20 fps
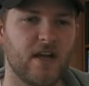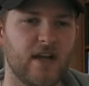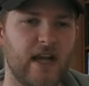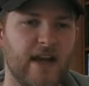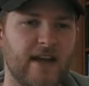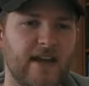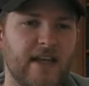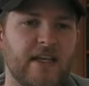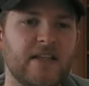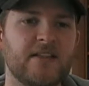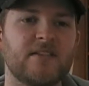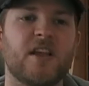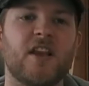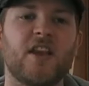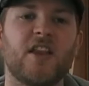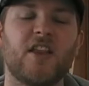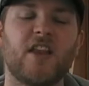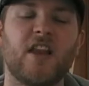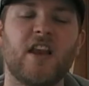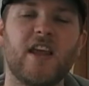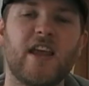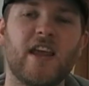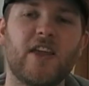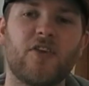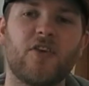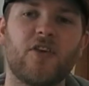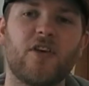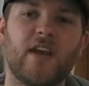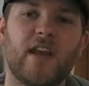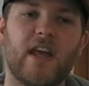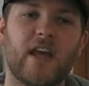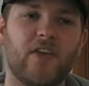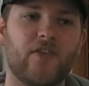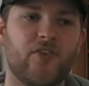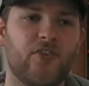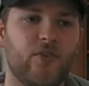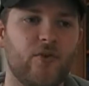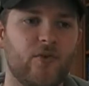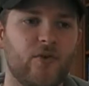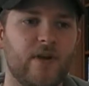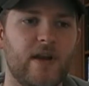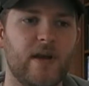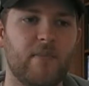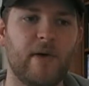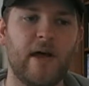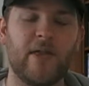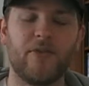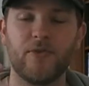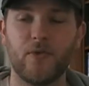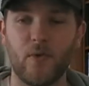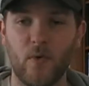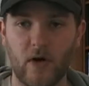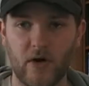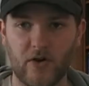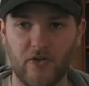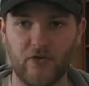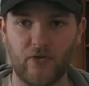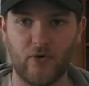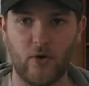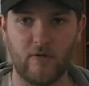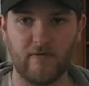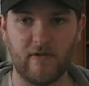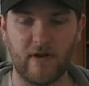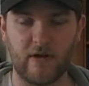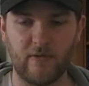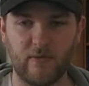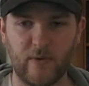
and instantly it connects to the Pandorax novel,